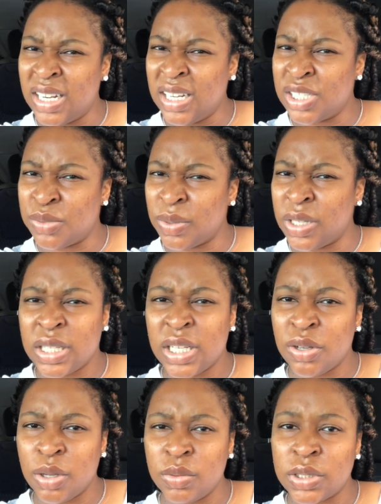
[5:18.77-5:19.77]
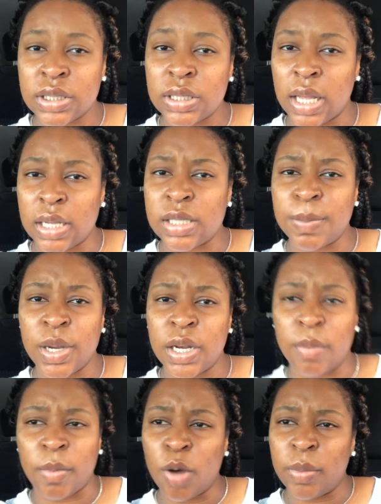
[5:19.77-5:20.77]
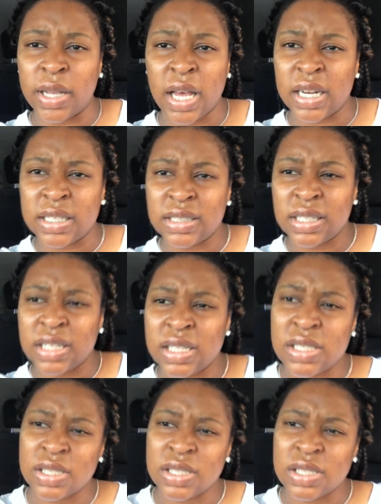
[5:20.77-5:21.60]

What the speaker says: And it's really cute. It was just like a spur of the moment kind of thing.